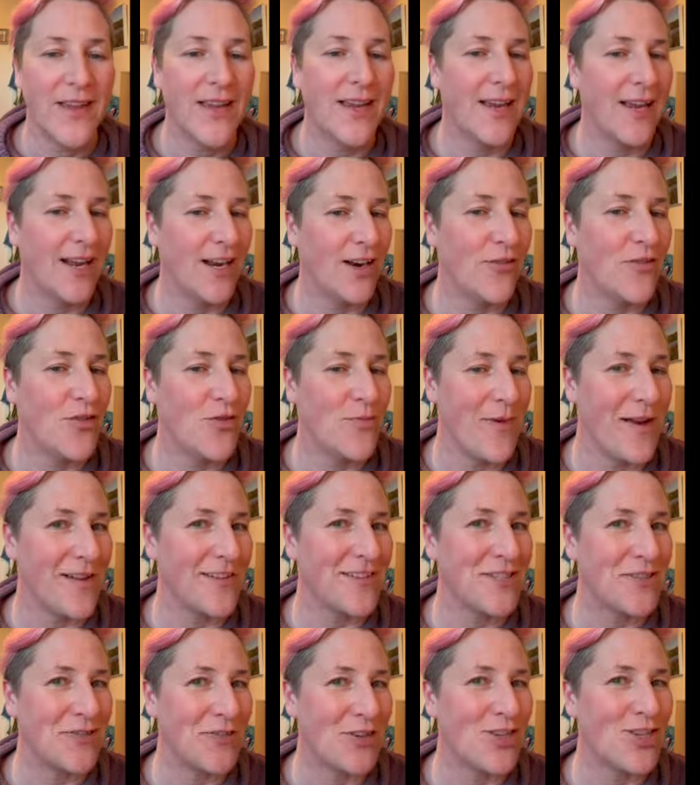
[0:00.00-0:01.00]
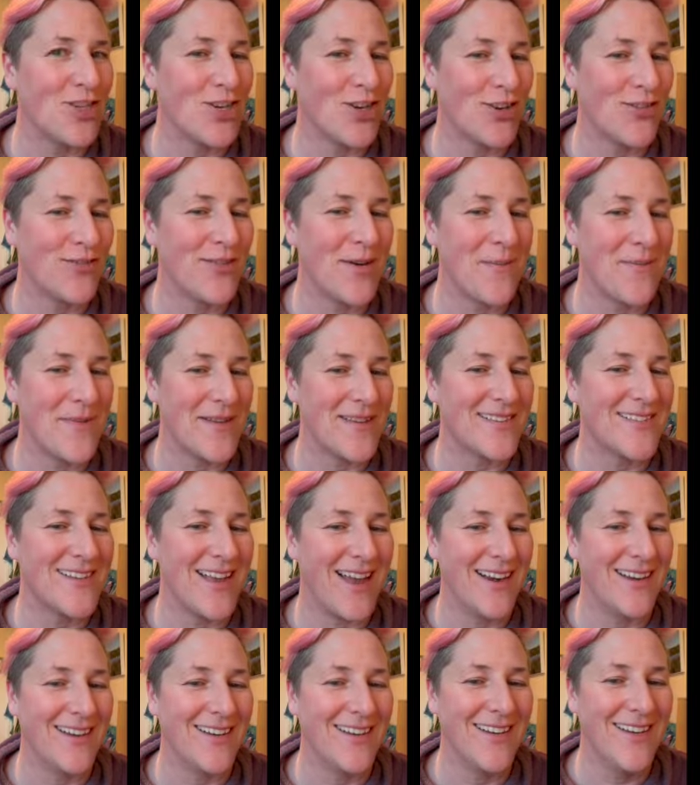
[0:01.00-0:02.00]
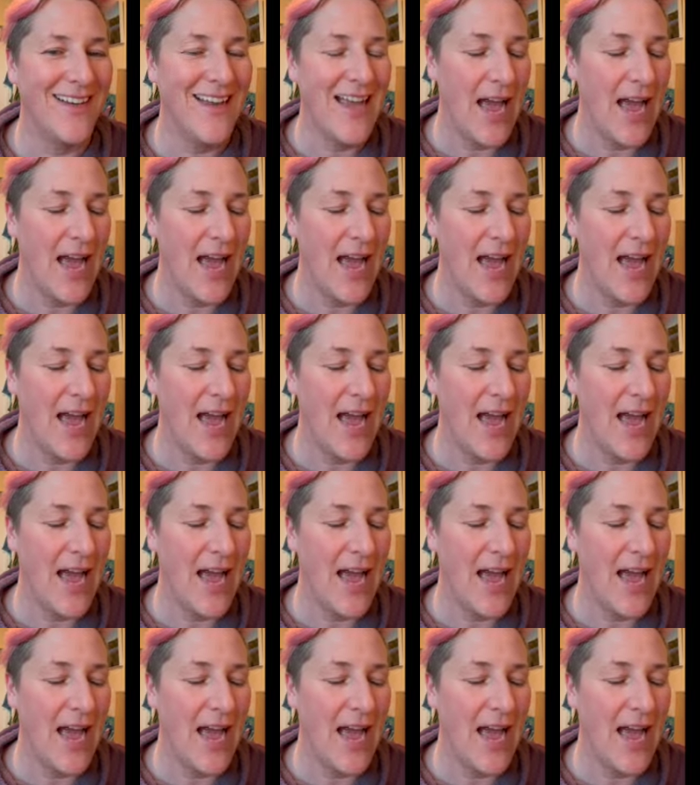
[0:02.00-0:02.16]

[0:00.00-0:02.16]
in a few months for sure from the sun.